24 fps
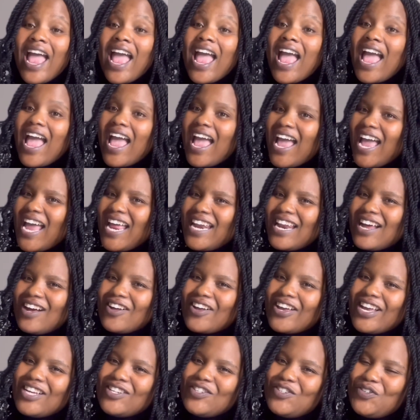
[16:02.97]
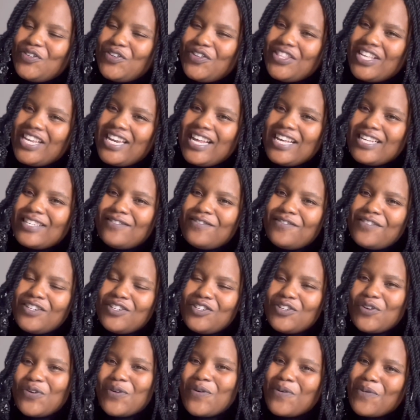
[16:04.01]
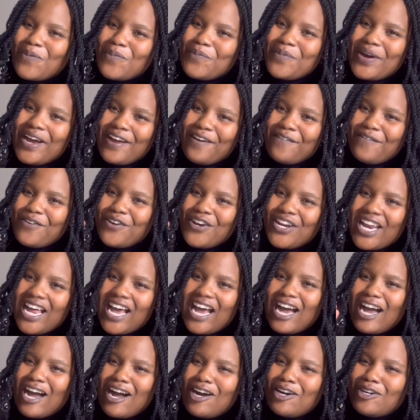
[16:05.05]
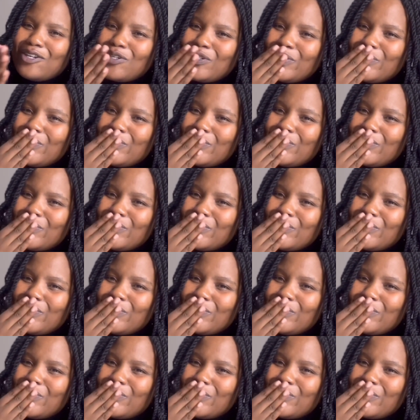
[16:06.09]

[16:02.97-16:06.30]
And I'll catch you on the next video. Bye for now.